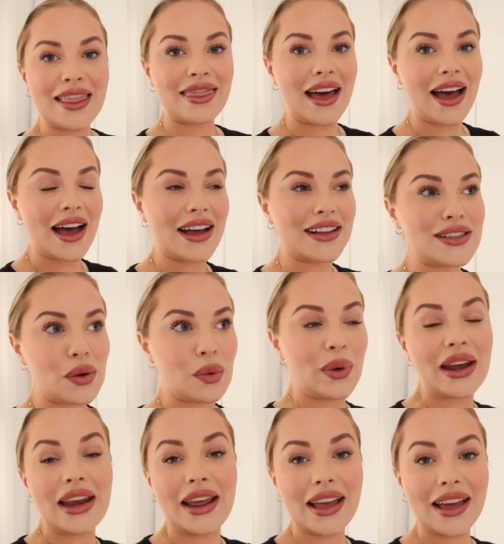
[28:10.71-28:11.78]
that
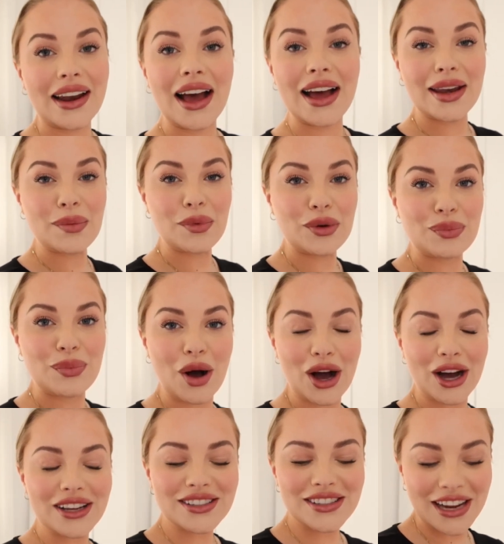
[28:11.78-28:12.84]
wedding and honeymoon
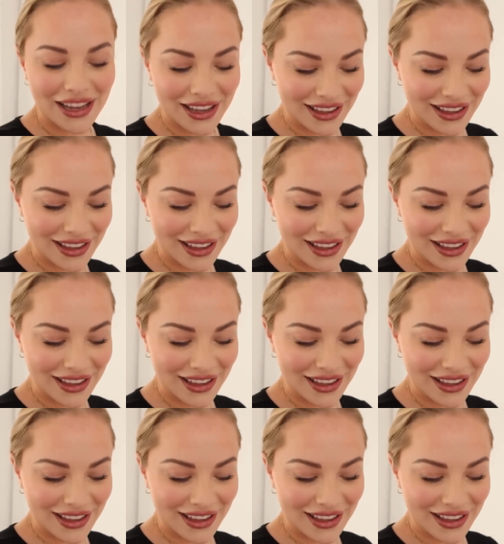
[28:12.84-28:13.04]
bod